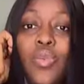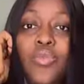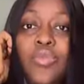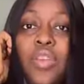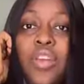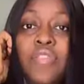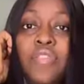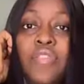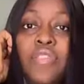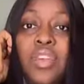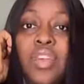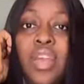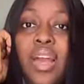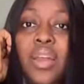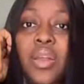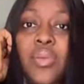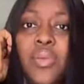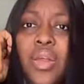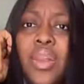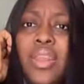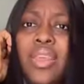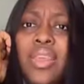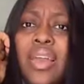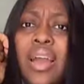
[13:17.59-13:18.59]

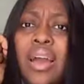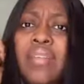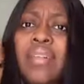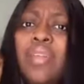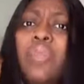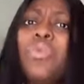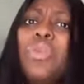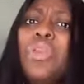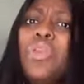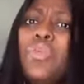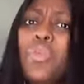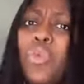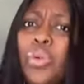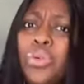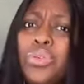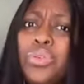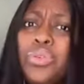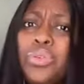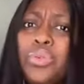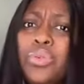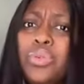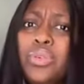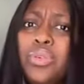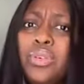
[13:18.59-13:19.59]
we know
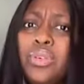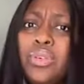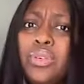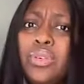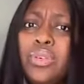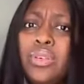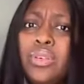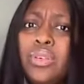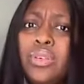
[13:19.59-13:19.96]
you.